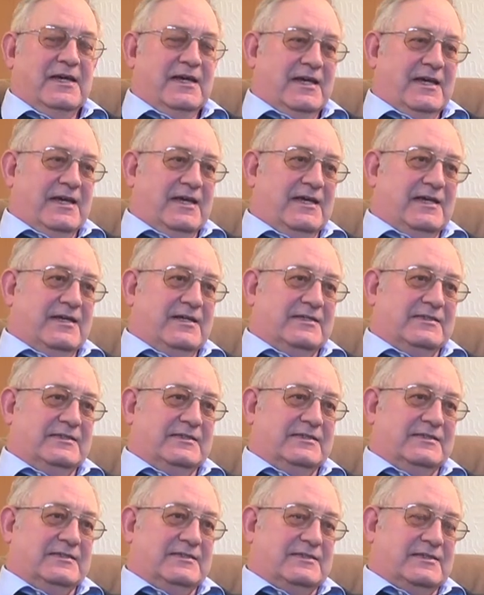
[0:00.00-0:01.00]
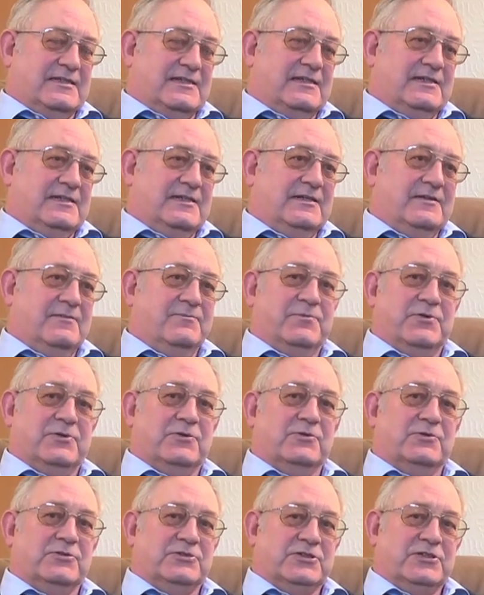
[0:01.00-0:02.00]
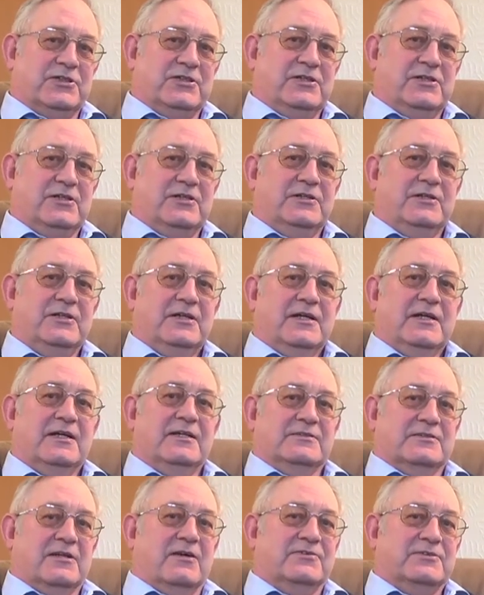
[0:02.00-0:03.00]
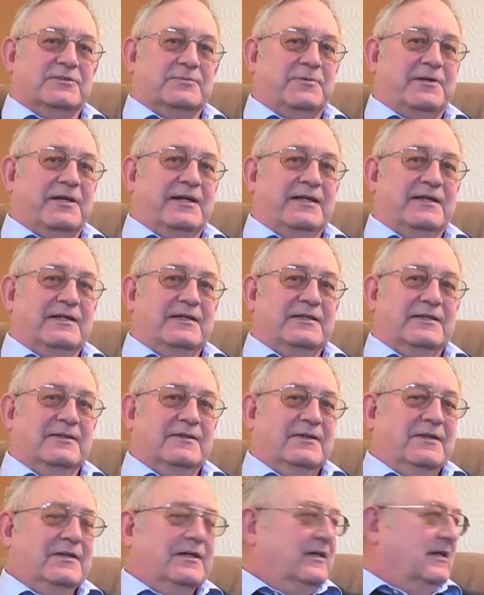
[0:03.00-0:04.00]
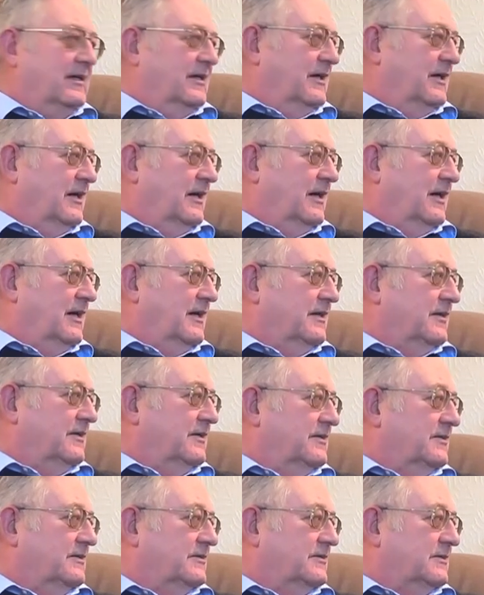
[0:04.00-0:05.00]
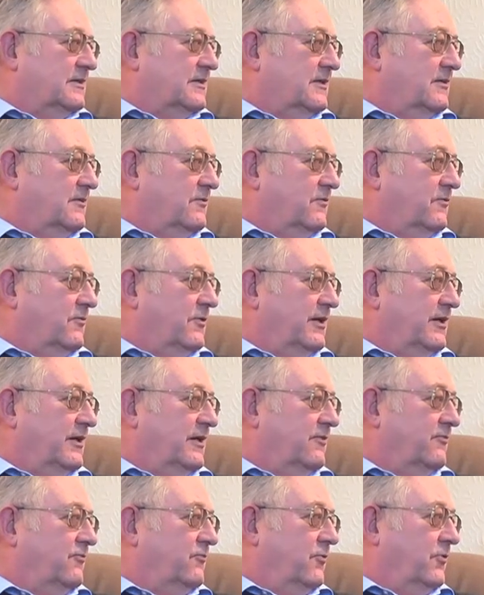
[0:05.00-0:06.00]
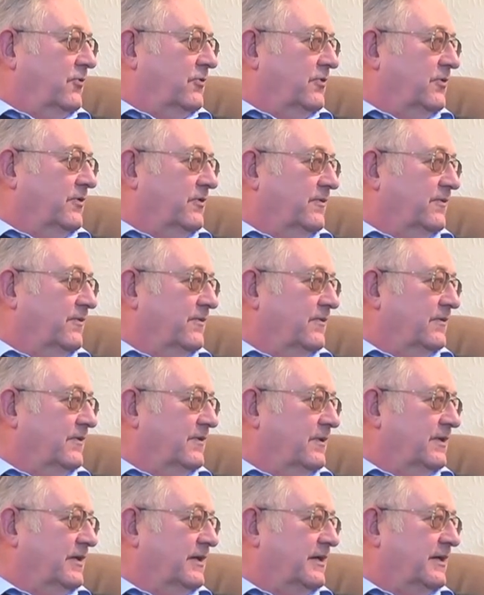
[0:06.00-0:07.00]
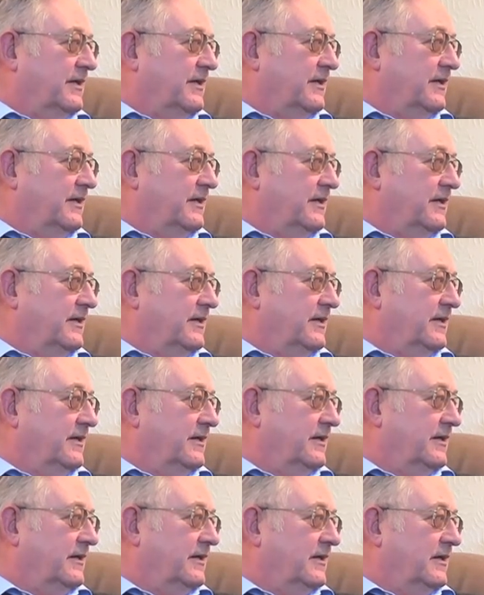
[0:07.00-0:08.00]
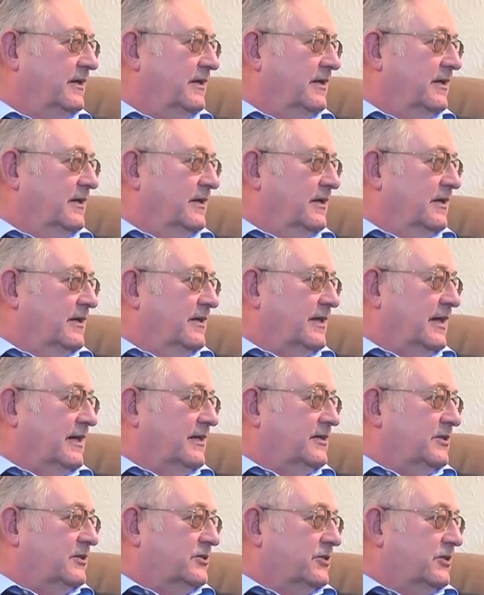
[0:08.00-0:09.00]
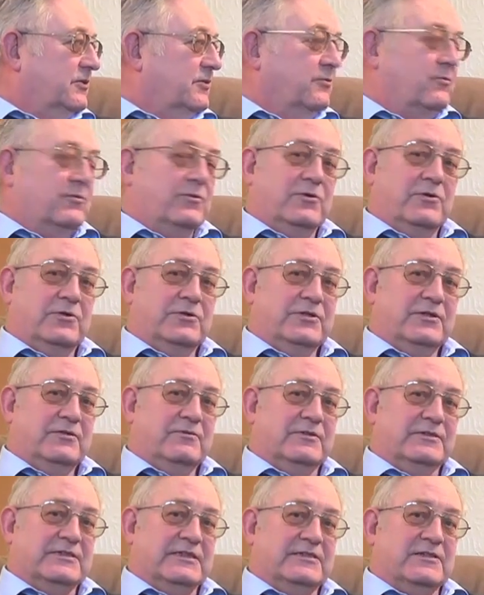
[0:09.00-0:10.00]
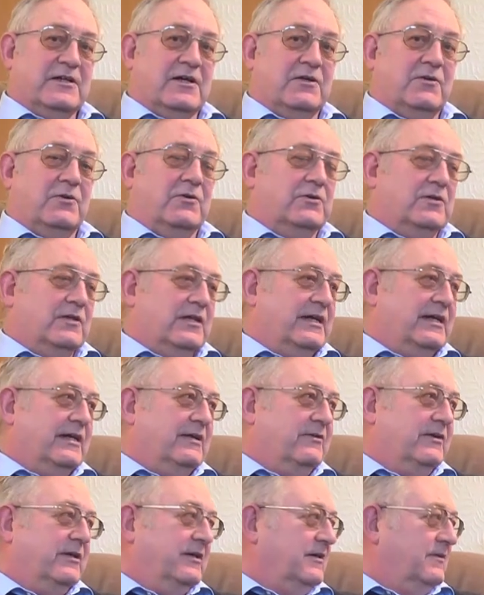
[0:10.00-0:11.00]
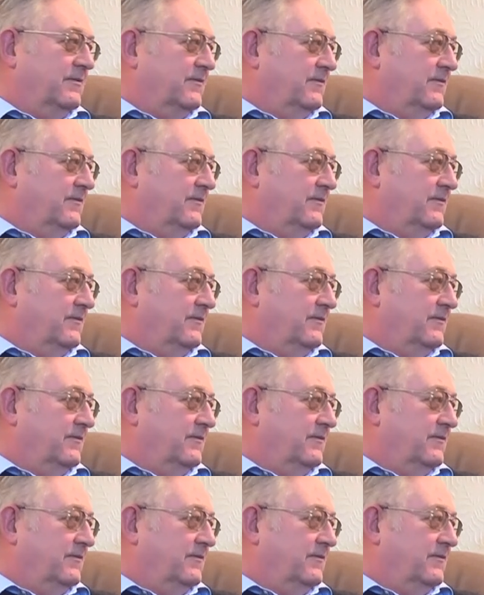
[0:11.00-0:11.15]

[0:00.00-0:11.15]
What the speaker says: its production, its offspring, and we have won the Lancashire Award, which is our local area,